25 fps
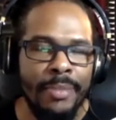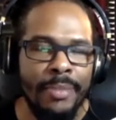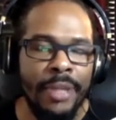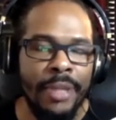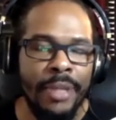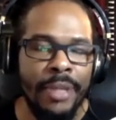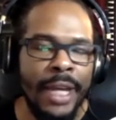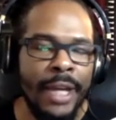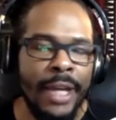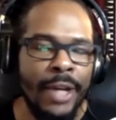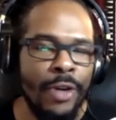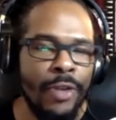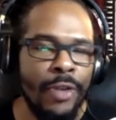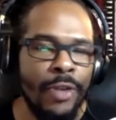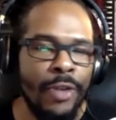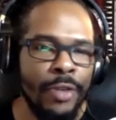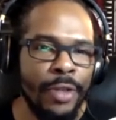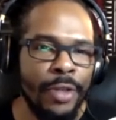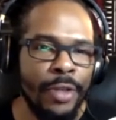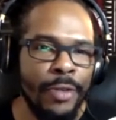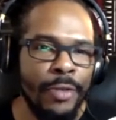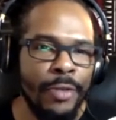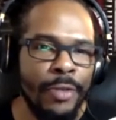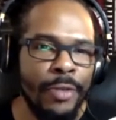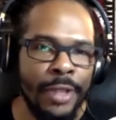played over
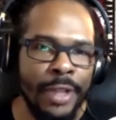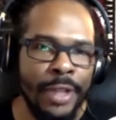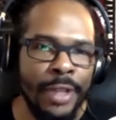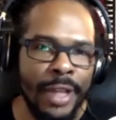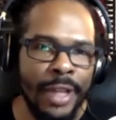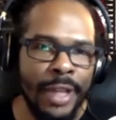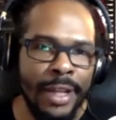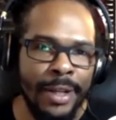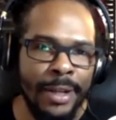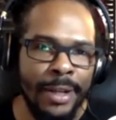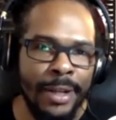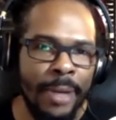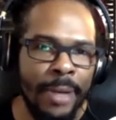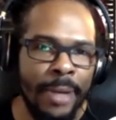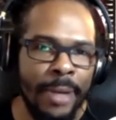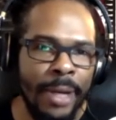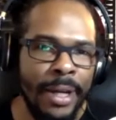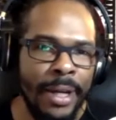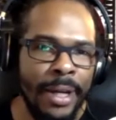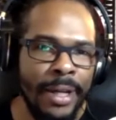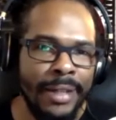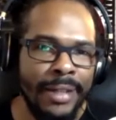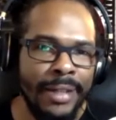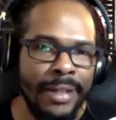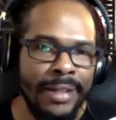and over again in your
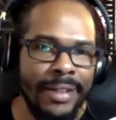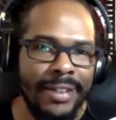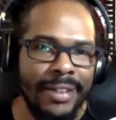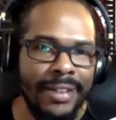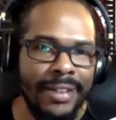mind?